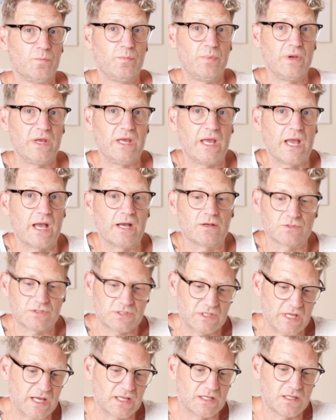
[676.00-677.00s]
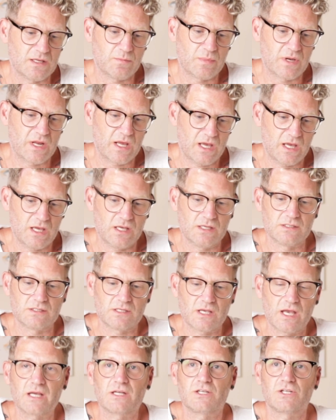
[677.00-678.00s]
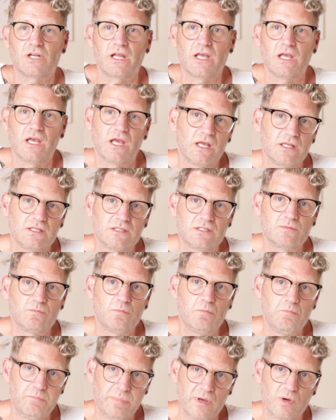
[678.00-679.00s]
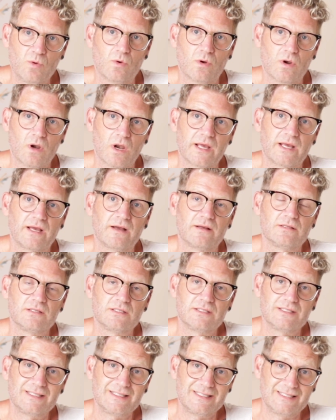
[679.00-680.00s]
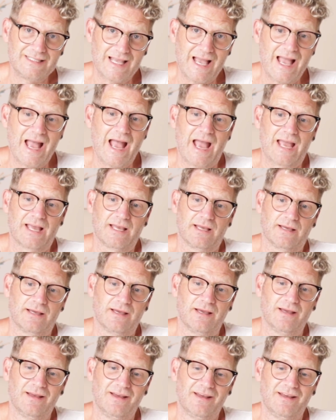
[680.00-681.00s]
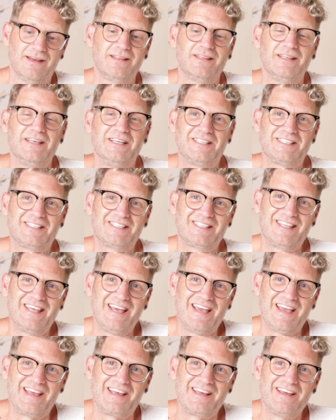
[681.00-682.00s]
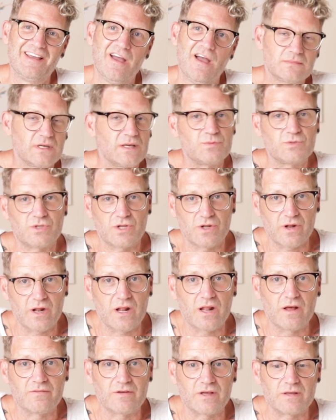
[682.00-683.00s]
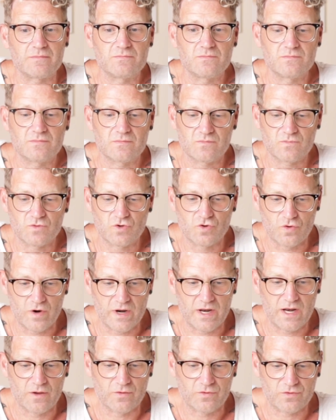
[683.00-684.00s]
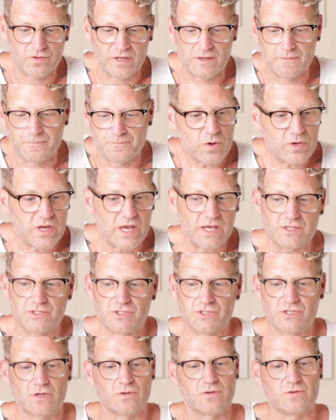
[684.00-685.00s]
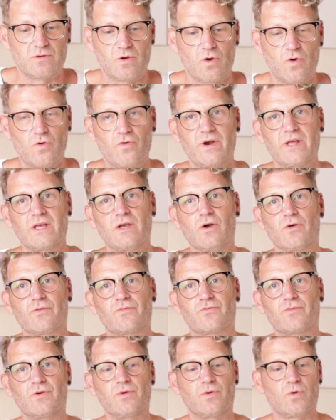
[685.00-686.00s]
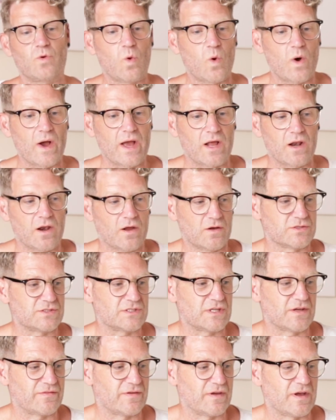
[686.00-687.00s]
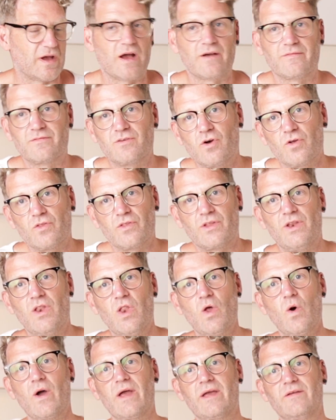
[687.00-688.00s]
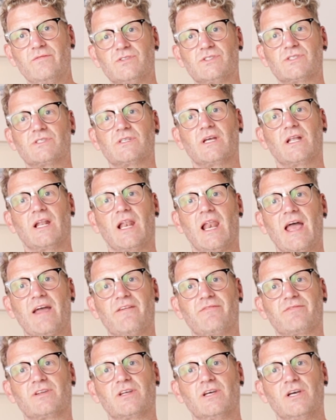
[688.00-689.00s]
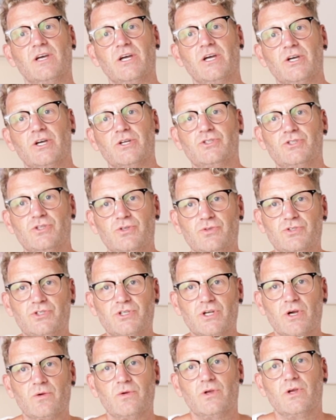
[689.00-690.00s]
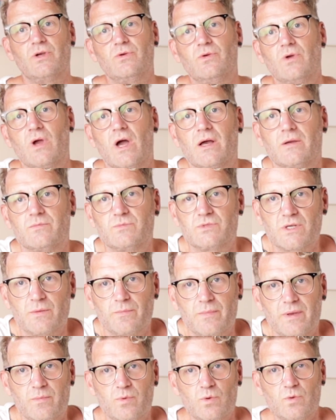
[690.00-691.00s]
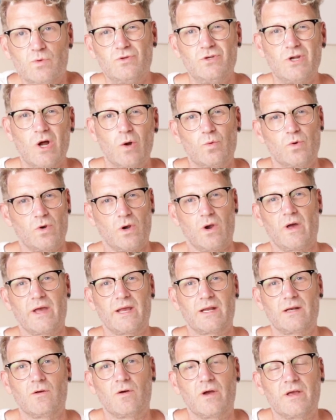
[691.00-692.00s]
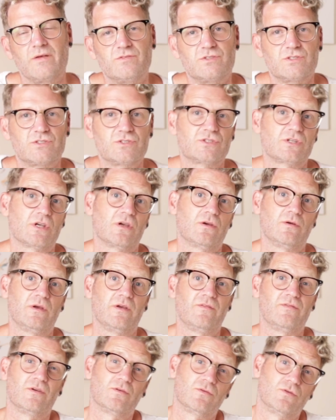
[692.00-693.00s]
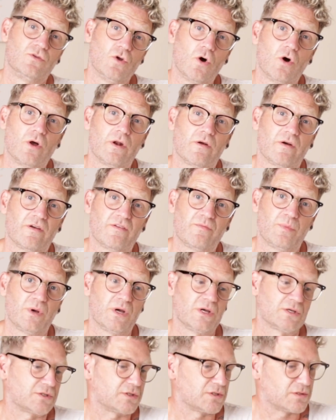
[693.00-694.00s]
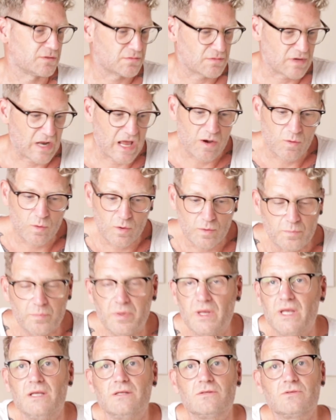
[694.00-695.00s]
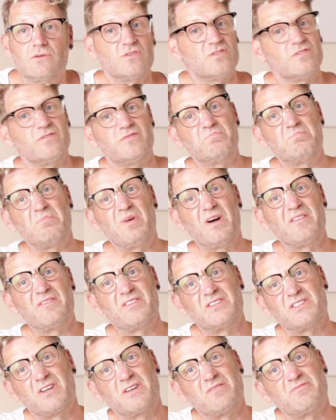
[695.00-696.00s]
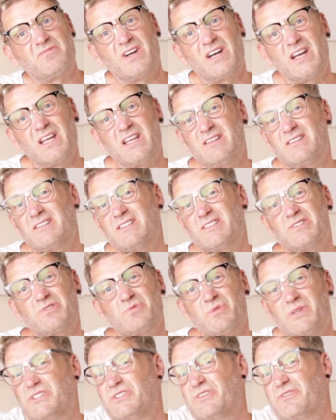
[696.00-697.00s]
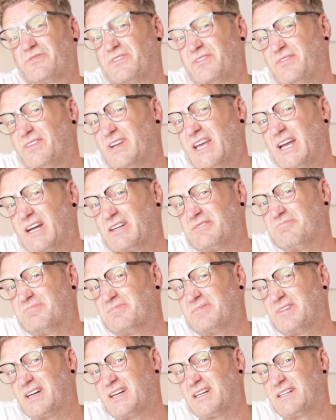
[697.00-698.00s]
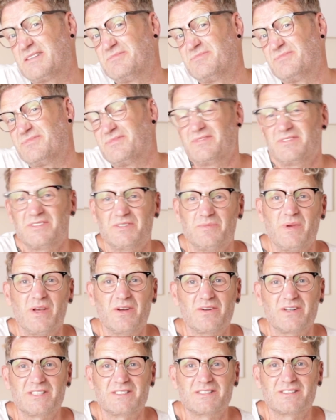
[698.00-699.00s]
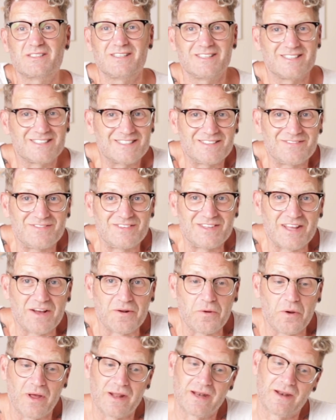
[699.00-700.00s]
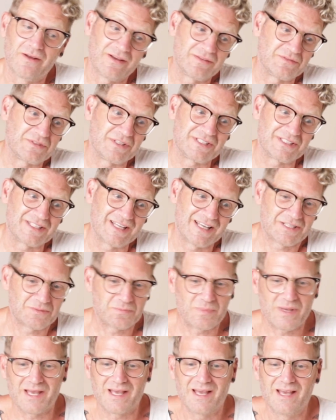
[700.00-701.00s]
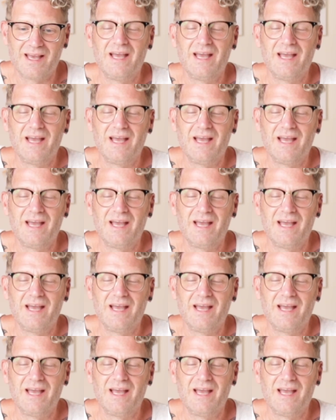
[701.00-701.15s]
be outstanding, but it is actually, it's built like a tank, this thing. Absolutely love it. Great little thing. Okay, so already got through quite a lot of stuff here. I've got the knives left to show you. Some people don't like knives, so if you're not a knife person, now would be sort of perfect time really to switch off the video, to be honest, because if you don't like knives, this next bit